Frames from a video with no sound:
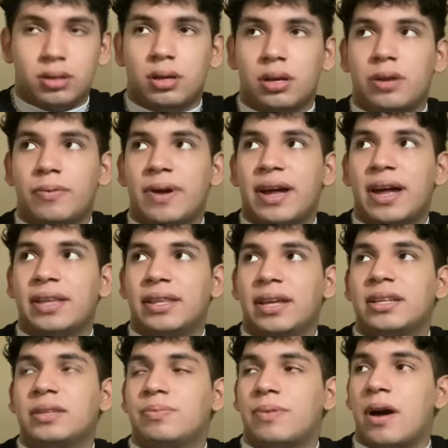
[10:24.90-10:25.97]
You know what? I think
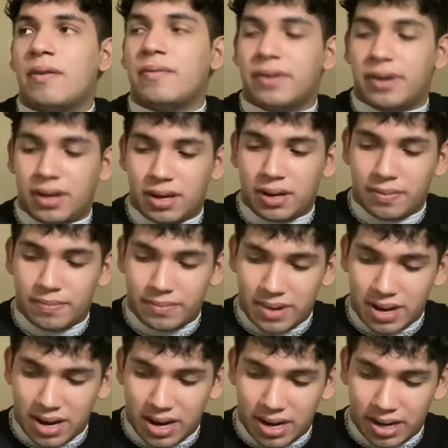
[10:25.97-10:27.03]
it's probably
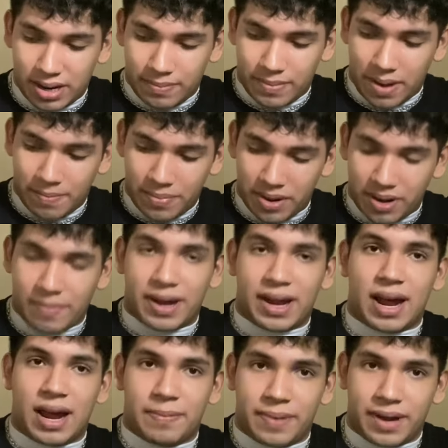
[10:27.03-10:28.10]
my MacBook and my
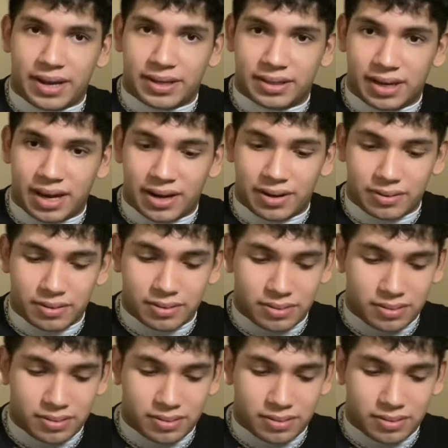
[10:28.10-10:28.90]
iPad together.